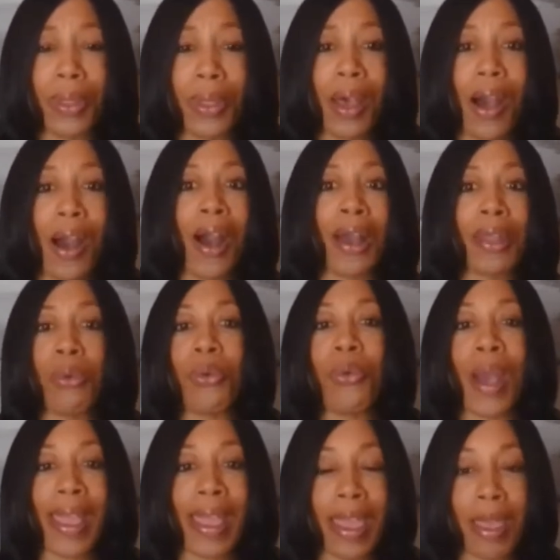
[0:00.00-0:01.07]
on who I
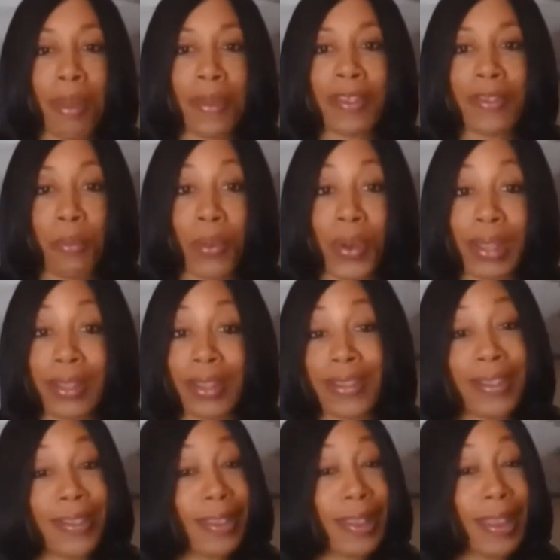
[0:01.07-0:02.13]
am as a brand. This is
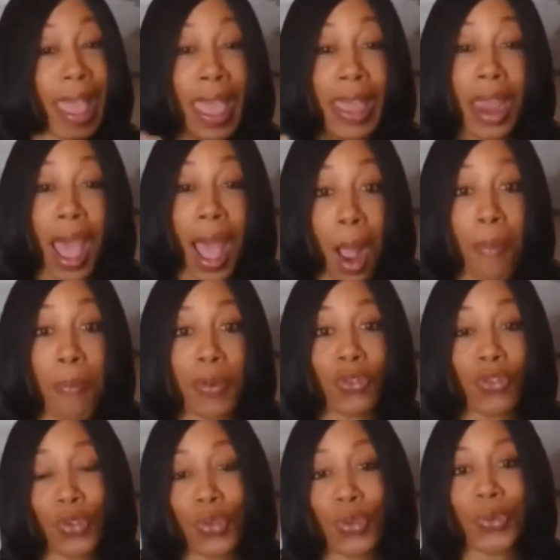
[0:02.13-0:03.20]
an
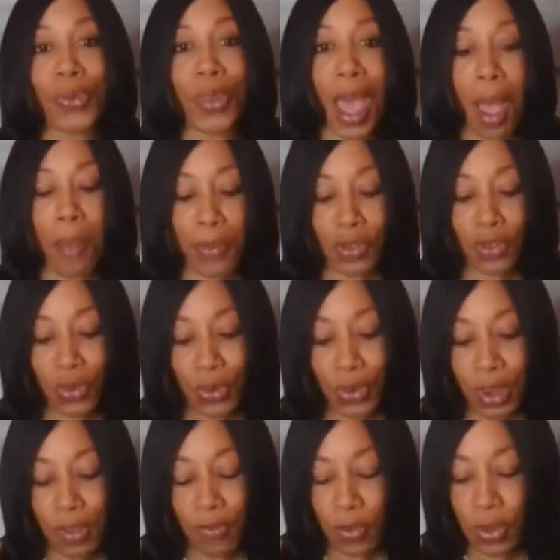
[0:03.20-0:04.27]
opportune opportunity for
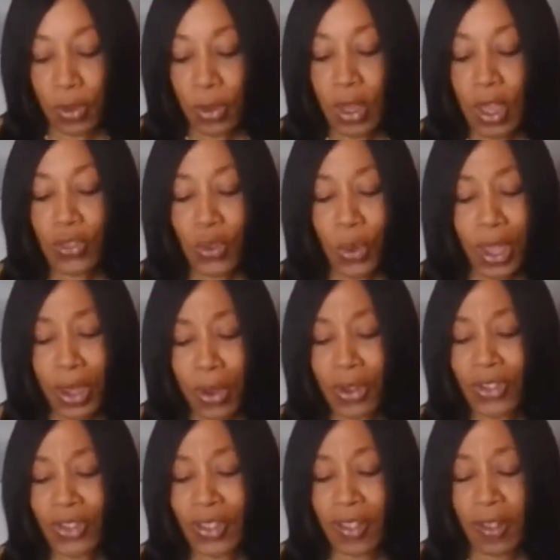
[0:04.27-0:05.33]
you. So here are just
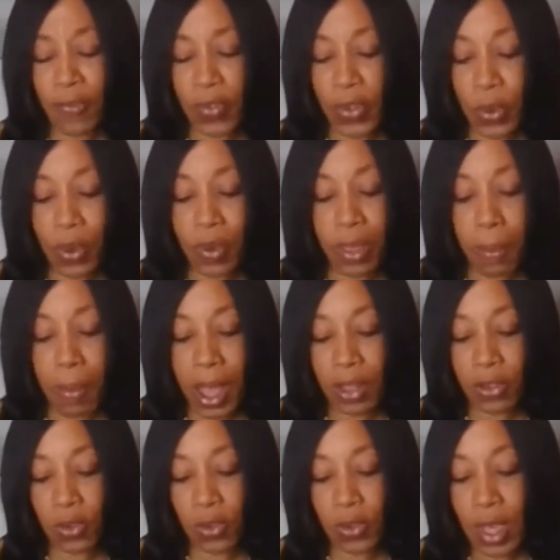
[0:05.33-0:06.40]
a few of the
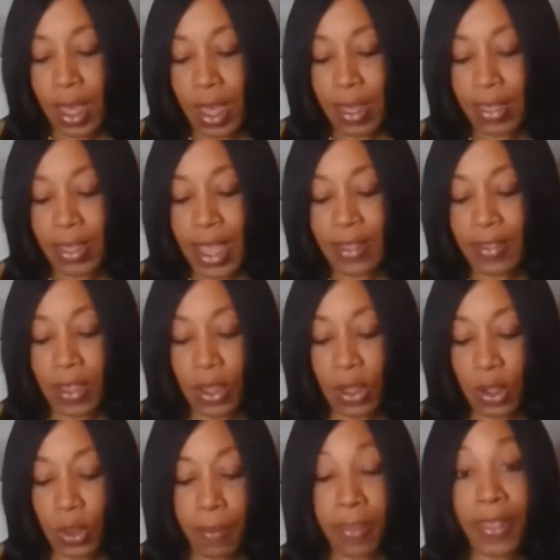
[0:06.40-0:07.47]
models that's
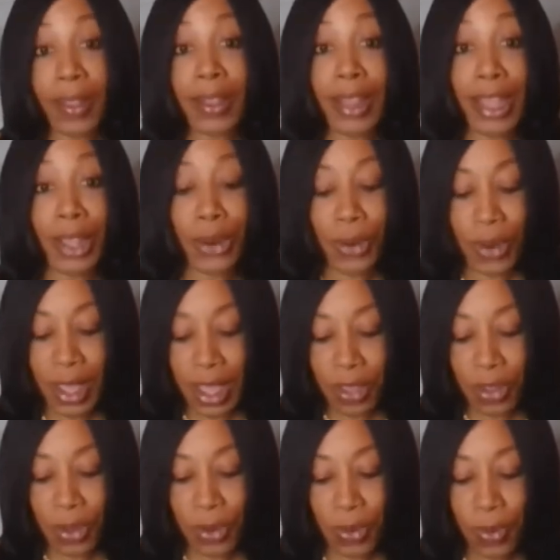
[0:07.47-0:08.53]
included. The leader in
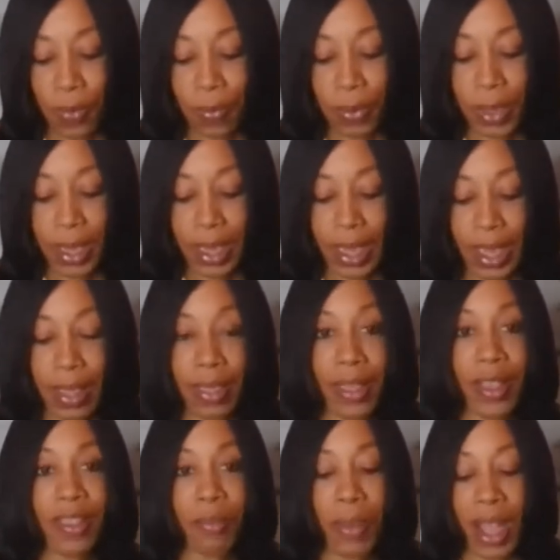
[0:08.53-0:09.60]
you. In this
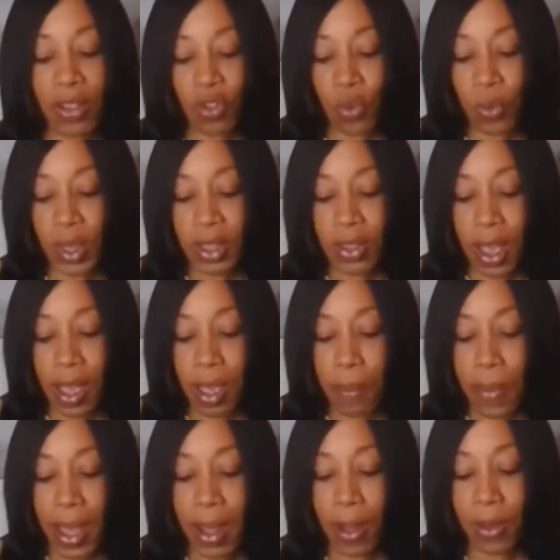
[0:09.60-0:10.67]
module, we talk
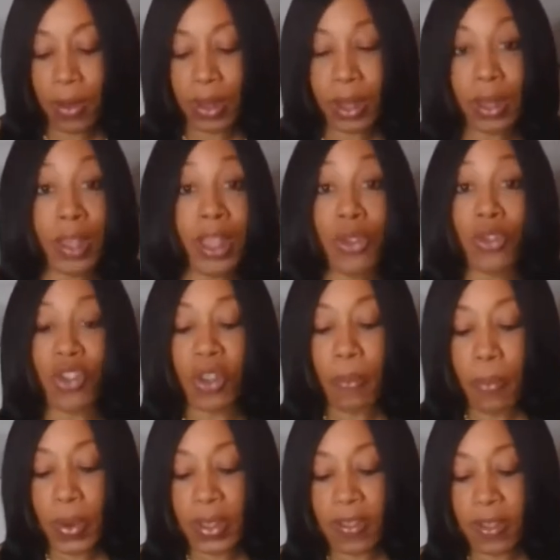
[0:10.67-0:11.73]
about leadership
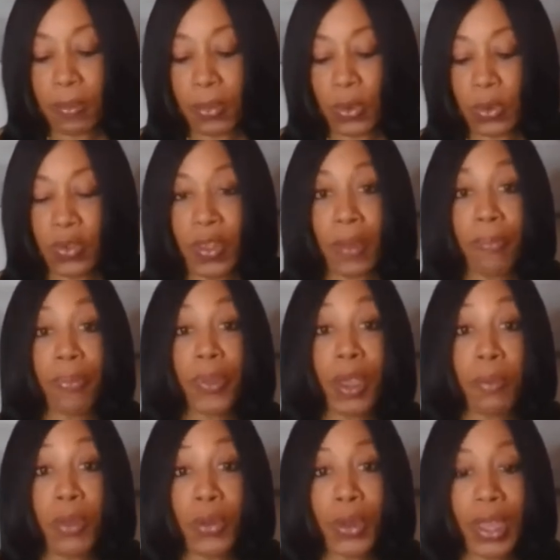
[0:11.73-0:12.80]
principles,
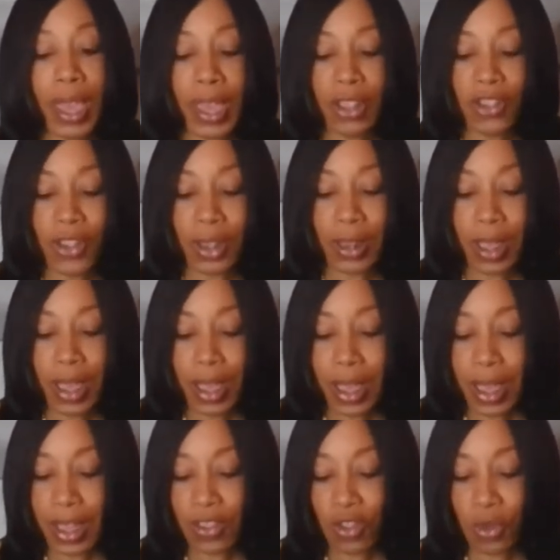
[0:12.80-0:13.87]
communication,
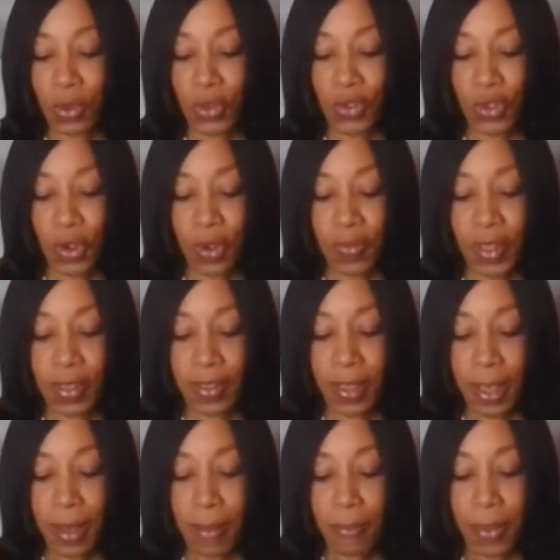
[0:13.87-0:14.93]
customer service,
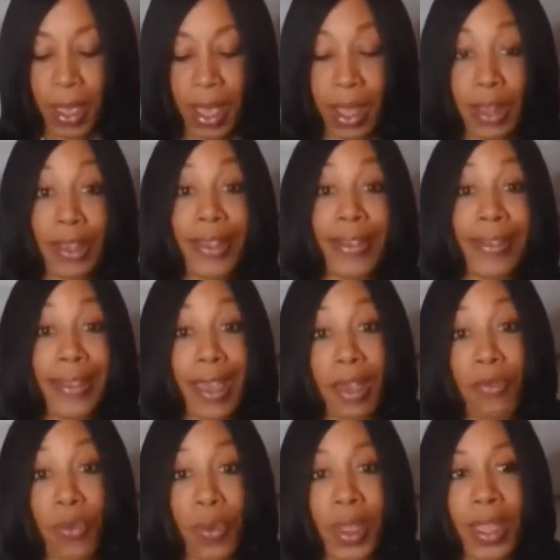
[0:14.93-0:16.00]
uh,
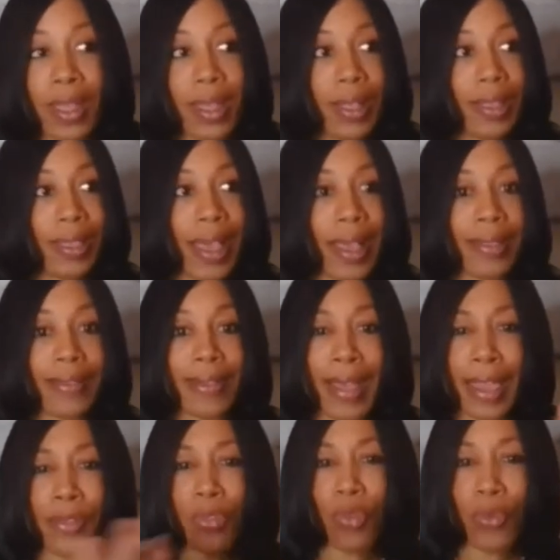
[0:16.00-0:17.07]
discovery. That's like
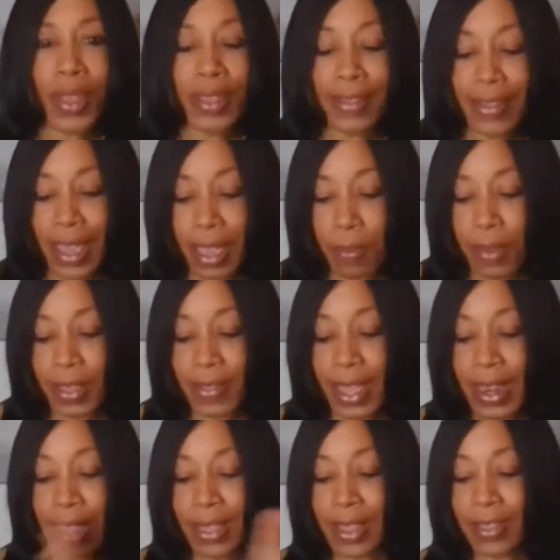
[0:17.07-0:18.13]
three segments. And in
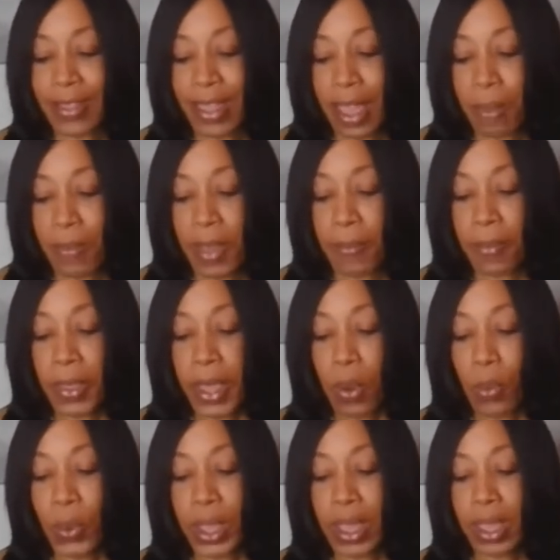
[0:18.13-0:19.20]
this segment,
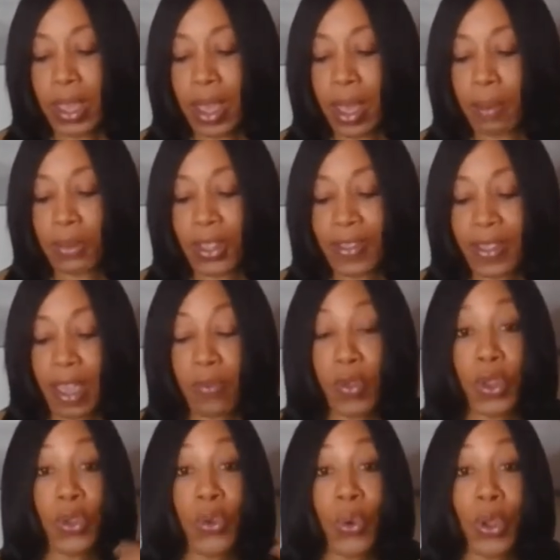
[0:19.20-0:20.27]
we um, discover
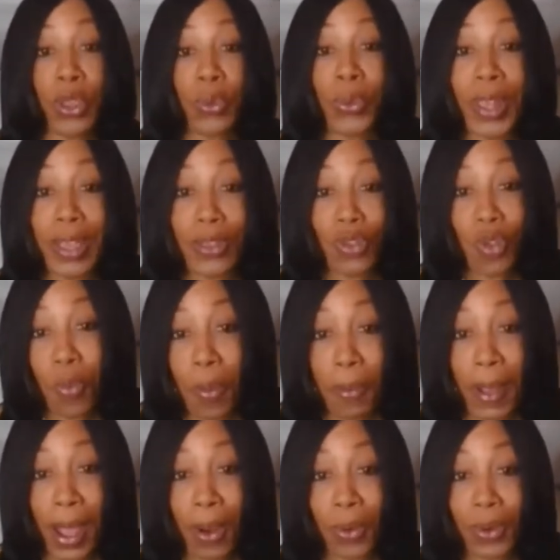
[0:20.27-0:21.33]
your unique
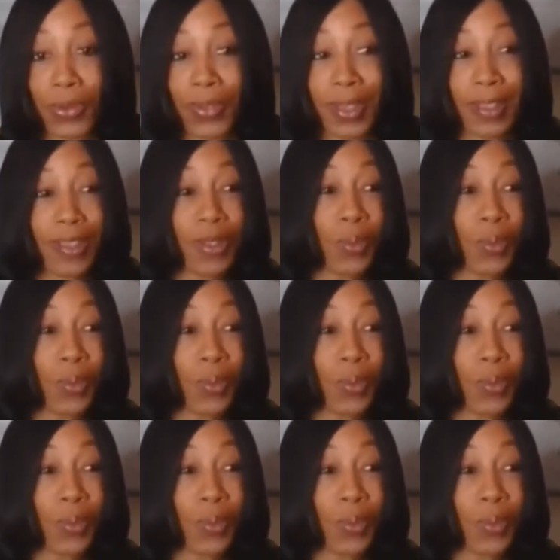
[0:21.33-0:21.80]
superpowers. This is when